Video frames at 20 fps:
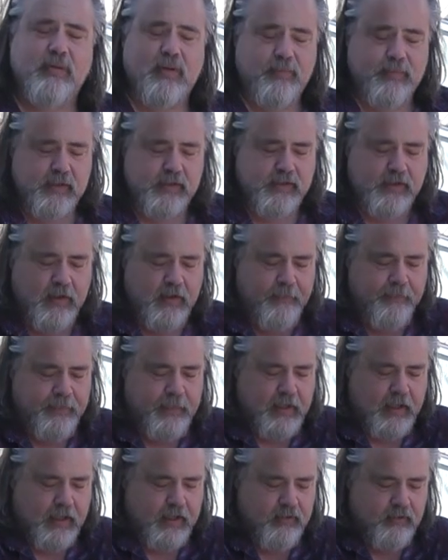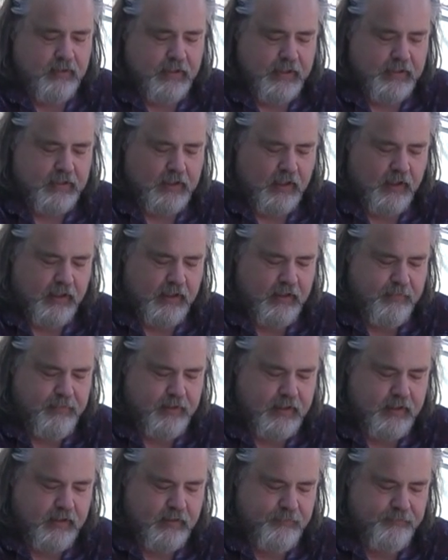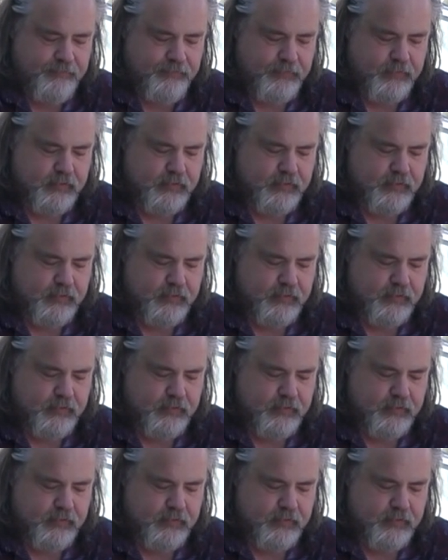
puppies, I do like the honey butter.